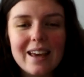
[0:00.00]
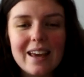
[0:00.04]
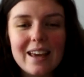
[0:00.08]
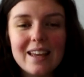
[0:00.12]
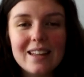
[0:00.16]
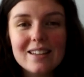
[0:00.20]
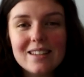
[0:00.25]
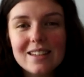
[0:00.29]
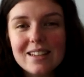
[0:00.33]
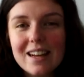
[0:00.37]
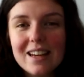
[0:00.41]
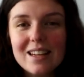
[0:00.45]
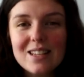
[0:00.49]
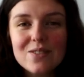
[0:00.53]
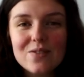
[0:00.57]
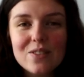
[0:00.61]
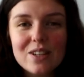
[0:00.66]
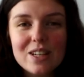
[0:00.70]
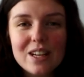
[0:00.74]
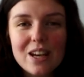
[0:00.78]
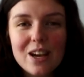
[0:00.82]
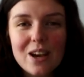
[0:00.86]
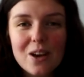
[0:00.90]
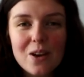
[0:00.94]
In today's
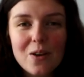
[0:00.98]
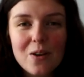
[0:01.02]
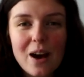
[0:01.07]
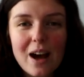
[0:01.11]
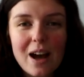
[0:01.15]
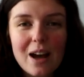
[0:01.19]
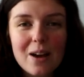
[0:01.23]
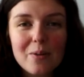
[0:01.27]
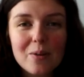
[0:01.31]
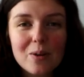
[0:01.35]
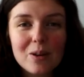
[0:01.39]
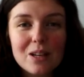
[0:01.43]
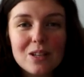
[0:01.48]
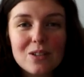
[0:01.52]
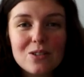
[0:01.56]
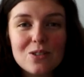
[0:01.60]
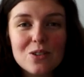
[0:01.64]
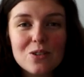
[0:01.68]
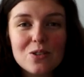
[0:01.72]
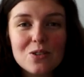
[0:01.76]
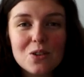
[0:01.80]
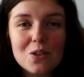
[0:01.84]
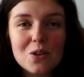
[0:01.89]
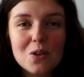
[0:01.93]
video, I wanted
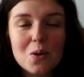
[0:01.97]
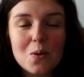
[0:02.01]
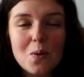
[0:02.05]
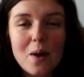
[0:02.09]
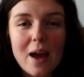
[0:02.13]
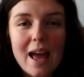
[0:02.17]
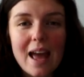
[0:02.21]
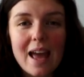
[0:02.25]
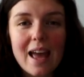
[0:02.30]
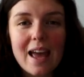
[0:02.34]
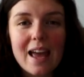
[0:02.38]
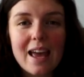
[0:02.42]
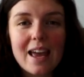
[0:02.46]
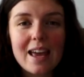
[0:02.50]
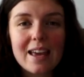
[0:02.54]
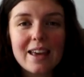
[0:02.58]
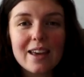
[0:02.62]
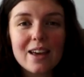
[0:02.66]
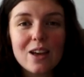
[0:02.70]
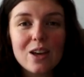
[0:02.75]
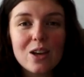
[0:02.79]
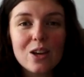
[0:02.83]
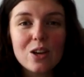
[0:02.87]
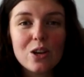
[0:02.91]
to do
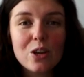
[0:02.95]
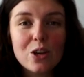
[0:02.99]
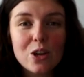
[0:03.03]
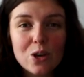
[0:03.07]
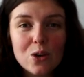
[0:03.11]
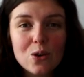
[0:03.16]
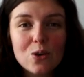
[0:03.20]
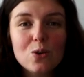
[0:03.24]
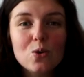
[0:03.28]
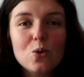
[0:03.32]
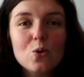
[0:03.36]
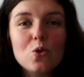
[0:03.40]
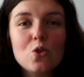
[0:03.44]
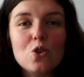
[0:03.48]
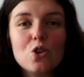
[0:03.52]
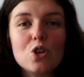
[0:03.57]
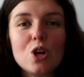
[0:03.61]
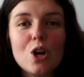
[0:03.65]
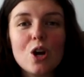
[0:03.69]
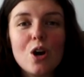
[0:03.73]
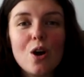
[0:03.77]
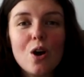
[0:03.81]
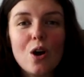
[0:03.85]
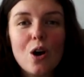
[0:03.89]
a huge
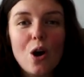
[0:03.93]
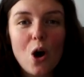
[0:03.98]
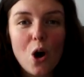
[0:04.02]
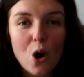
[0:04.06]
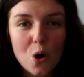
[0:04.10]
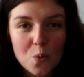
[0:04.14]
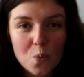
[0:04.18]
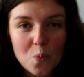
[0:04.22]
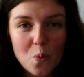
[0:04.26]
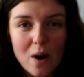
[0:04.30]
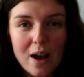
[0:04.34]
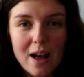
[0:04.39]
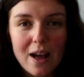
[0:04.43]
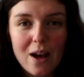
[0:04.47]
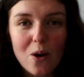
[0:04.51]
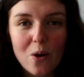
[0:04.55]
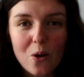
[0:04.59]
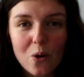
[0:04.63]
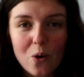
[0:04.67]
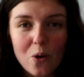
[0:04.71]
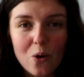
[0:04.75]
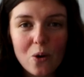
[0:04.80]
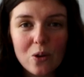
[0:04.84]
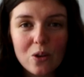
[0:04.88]
homeware
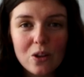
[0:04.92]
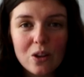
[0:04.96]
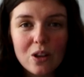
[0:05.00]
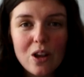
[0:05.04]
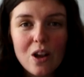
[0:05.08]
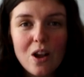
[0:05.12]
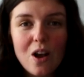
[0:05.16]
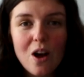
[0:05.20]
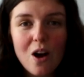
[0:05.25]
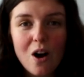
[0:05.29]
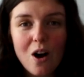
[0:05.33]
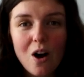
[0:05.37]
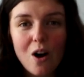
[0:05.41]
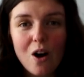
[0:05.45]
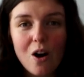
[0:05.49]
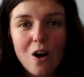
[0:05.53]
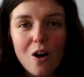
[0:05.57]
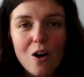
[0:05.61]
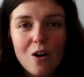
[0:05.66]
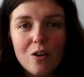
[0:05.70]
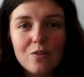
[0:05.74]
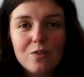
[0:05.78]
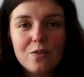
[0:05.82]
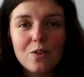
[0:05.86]
haul
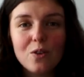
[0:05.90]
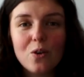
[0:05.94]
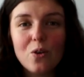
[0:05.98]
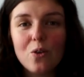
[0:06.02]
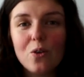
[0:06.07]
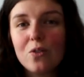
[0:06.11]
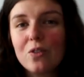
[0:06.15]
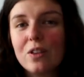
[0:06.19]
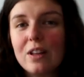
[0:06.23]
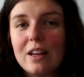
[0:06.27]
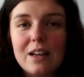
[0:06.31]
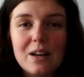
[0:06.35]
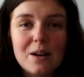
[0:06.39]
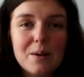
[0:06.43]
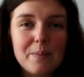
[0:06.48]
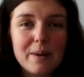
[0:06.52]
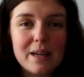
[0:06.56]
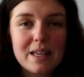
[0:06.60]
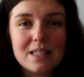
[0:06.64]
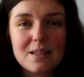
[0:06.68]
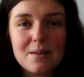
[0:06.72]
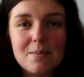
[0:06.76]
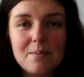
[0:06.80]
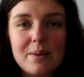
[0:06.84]
of all the little
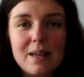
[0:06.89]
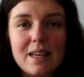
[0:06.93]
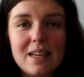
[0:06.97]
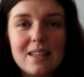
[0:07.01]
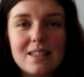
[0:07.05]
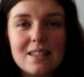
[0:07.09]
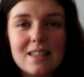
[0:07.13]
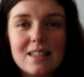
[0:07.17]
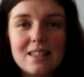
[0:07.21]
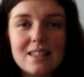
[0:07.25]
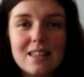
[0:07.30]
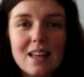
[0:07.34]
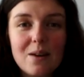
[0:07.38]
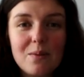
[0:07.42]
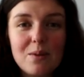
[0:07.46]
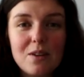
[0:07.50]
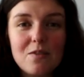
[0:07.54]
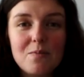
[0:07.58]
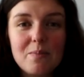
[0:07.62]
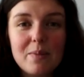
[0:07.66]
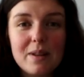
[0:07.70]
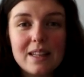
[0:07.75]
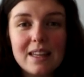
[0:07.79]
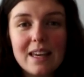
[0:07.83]
bits and pieces that
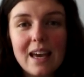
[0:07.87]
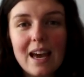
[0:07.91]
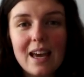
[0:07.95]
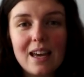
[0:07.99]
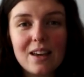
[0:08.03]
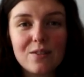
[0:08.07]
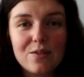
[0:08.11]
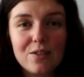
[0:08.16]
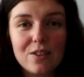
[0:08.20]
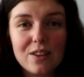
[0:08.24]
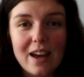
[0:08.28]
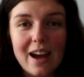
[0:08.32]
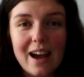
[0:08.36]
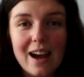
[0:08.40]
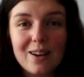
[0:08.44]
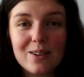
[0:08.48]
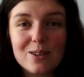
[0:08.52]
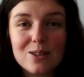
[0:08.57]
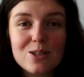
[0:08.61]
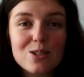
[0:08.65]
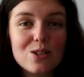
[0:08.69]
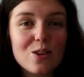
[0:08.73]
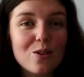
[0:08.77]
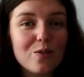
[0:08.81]
we've been getting for the
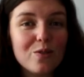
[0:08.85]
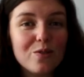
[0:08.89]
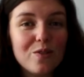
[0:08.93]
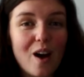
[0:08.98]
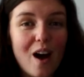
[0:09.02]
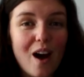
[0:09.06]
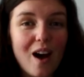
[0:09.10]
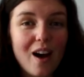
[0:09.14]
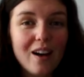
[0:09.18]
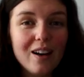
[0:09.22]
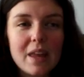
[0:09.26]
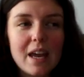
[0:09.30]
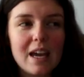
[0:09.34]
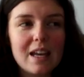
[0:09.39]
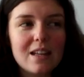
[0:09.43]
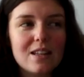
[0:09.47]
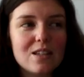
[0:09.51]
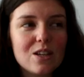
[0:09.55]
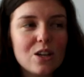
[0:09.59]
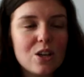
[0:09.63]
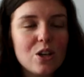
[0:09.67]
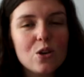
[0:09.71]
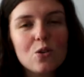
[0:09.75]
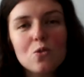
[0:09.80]
house so far.
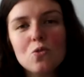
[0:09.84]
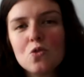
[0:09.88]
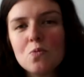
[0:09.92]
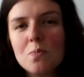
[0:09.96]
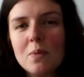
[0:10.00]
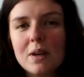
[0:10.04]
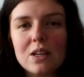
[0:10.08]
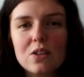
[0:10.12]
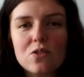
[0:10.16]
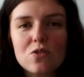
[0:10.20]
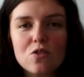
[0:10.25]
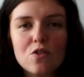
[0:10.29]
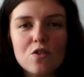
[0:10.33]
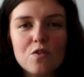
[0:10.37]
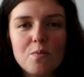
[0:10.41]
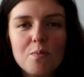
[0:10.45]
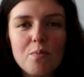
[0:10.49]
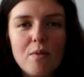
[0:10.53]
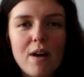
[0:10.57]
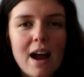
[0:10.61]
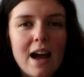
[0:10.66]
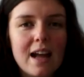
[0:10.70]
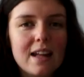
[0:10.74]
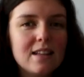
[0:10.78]
It's a huge mixture of
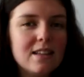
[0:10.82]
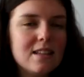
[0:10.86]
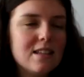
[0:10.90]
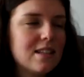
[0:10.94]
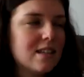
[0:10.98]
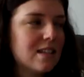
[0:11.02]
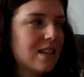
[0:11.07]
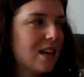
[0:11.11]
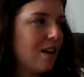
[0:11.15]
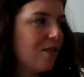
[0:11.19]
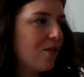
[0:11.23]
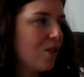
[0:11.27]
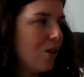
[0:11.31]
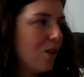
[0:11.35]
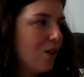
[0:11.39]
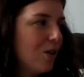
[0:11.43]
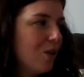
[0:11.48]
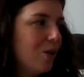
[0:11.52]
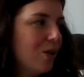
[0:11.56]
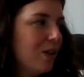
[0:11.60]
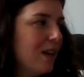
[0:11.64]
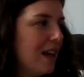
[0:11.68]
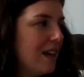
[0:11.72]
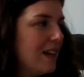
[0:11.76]
brands. I've got it
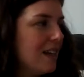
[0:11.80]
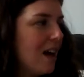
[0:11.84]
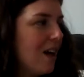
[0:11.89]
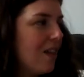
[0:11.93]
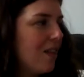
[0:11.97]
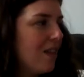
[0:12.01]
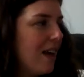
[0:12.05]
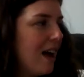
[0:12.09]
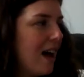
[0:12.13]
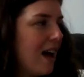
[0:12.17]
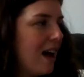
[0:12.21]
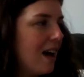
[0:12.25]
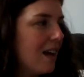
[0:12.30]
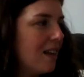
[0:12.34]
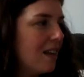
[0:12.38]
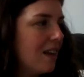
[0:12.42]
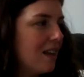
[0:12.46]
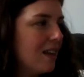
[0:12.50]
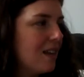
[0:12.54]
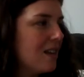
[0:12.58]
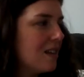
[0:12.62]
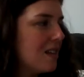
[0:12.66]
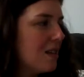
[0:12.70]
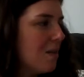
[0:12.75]
all laid out there. I
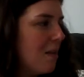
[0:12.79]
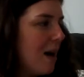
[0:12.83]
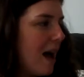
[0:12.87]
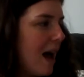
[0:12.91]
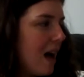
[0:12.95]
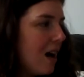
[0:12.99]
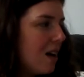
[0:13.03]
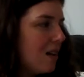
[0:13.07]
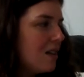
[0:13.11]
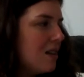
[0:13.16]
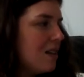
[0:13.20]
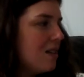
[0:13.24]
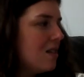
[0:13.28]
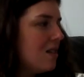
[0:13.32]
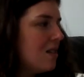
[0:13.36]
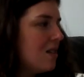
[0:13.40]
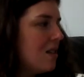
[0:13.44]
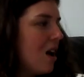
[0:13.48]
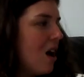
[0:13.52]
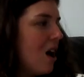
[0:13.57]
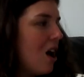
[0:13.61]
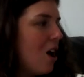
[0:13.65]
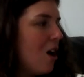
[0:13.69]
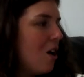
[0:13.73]
think there's some Aldi
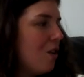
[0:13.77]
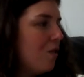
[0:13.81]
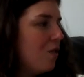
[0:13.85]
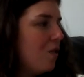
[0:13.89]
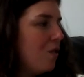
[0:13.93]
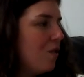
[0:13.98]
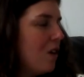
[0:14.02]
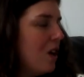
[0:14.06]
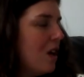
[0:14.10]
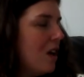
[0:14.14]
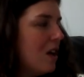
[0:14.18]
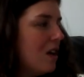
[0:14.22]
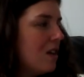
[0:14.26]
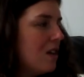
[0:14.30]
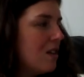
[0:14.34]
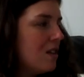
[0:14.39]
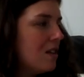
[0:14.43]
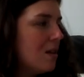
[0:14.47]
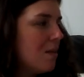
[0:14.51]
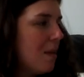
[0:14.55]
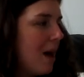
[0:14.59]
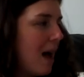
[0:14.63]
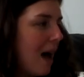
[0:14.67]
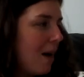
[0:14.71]
stuff,
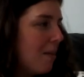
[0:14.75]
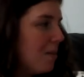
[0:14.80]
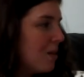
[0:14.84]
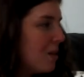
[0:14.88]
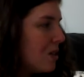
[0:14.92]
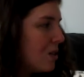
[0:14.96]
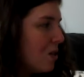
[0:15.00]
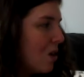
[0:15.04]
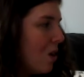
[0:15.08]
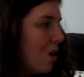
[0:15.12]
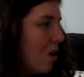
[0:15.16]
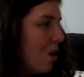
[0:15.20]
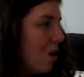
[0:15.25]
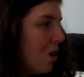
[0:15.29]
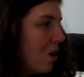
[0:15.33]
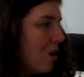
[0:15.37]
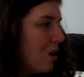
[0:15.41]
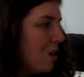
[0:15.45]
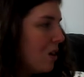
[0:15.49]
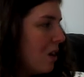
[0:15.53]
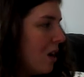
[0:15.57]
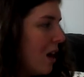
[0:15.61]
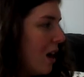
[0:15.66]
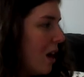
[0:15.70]
some
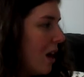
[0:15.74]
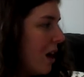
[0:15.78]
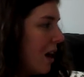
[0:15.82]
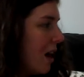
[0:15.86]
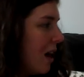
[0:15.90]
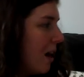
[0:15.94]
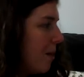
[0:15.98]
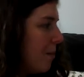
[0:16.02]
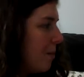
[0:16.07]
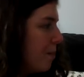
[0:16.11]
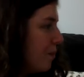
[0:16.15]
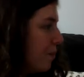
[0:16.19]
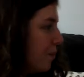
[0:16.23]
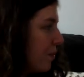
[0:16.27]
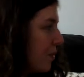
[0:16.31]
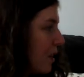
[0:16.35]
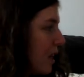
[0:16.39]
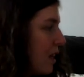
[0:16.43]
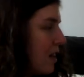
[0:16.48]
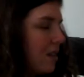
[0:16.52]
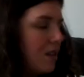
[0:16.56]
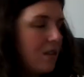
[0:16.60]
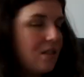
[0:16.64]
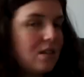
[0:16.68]
Amazon,
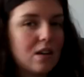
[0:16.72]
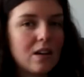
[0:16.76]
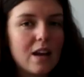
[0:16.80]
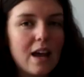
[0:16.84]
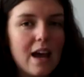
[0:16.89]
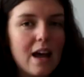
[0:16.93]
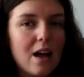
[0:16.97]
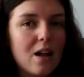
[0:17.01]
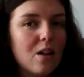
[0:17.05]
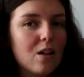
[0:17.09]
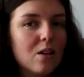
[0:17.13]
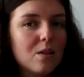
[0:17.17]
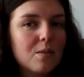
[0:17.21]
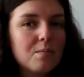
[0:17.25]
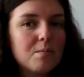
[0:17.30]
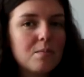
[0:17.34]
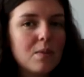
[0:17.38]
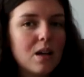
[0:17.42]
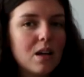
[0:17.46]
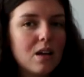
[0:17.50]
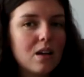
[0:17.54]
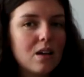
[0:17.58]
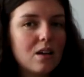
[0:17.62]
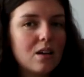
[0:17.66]

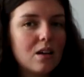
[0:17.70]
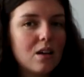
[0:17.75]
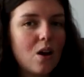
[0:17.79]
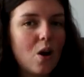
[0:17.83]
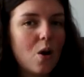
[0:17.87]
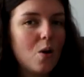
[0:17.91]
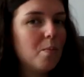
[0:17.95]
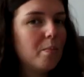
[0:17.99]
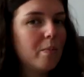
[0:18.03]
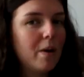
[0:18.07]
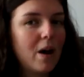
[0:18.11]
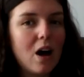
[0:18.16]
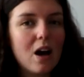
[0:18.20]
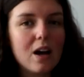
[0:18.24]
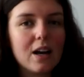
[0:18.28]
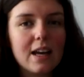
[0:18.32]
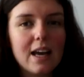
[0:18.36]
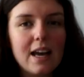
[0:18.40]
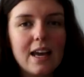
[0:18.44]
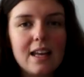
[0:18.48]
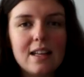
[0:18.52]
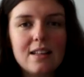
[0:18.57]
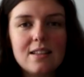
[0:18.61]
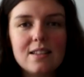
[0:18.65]
Dunelm, Home
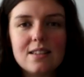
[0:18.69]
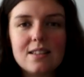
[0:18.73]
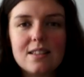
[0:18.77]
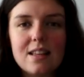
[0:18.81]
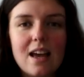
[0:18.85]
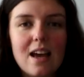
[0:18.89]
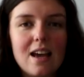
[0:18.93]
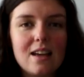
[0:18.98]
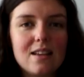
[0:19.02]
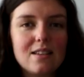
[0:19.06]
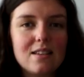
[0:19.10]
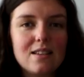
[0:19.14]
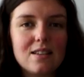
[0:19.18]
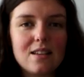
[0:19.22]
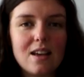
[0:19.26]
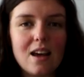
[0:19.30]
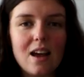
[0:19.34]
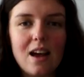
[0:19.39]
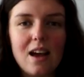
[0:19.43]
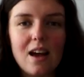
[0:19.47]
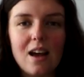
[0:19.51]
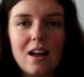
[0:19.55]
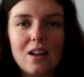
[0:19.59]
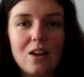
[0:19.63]
Bargains, there's
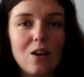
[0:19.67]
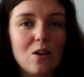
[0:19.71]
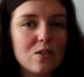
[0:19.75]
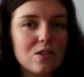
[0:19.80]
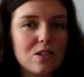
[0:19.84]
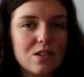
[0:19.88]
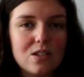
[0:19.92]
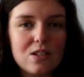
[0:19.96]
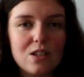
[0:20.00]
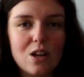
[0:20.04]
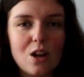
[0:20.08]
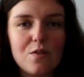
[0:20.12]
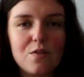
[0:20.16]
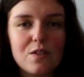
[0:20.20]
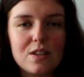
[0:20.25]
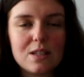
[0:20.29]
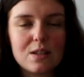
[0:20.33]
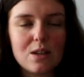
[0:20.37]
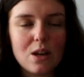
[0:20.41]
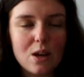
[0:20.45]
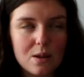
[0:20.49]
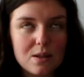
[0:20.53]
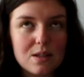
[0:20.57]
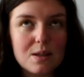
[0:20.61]
lots of stuff.
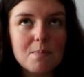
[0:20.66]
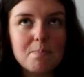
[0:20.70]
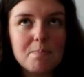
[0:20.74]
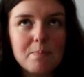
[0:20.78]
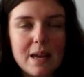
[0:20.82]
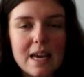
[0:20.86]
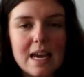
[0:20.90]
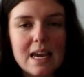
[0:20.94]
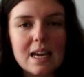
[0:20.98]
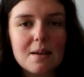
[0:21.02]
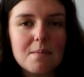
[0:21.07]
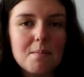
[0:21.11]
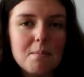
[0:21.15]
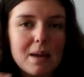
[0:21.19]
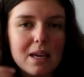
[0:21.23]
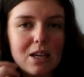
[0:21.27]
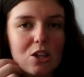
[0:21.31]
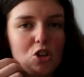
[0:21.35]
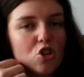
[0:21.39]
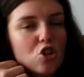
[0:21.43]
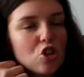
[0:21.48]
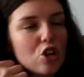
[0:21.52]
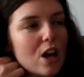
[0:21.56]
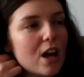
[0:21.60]
It's a big
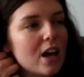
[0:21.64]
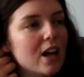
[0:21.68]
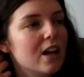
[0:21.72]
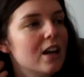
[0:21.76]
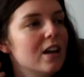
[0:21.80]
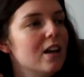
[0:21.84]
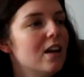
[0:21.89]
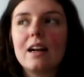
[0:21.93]
mixture.